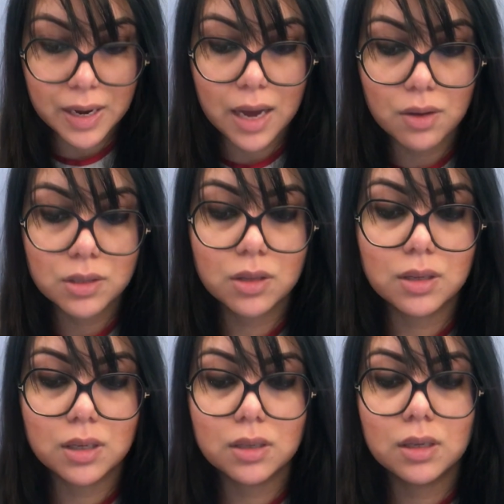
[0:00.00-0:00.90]
Now, so
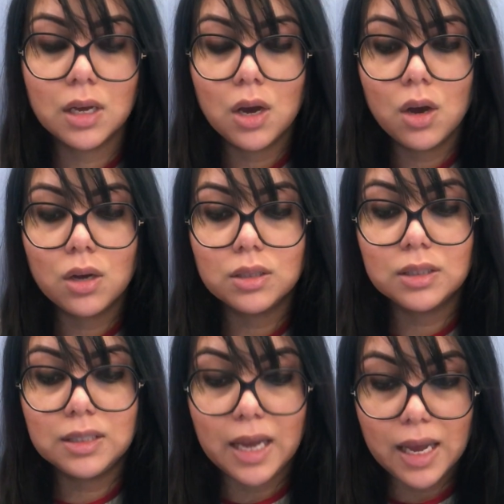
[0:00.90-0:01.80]
the
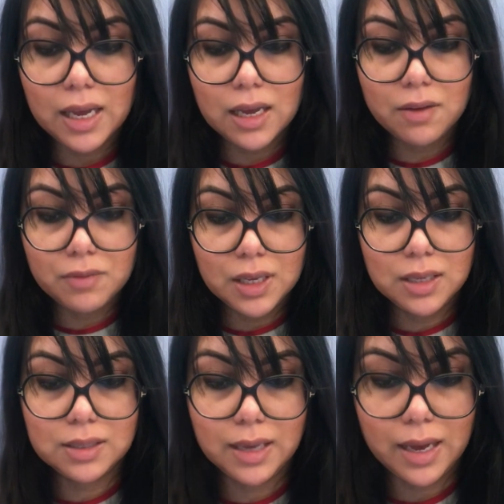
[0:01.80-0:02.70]
day of the
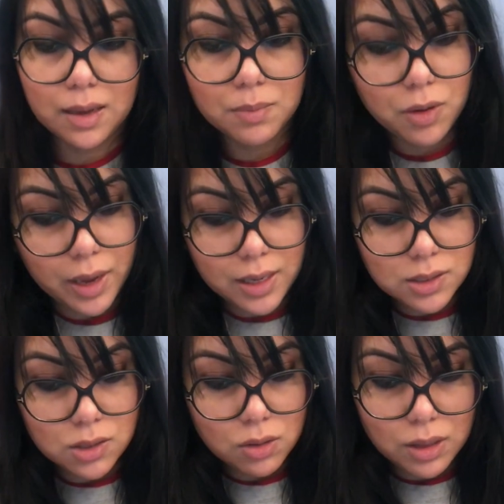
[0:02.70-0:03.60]
exam, okay,
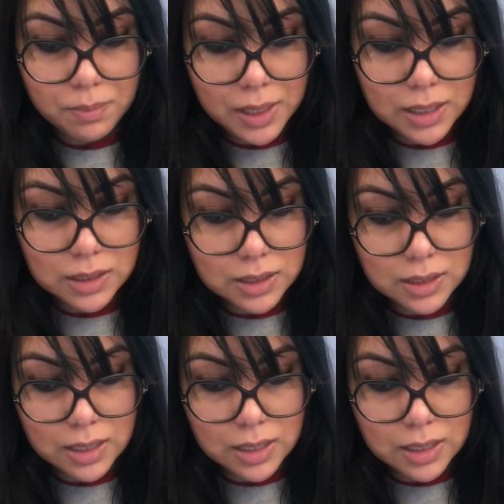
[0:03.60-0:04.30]
so let me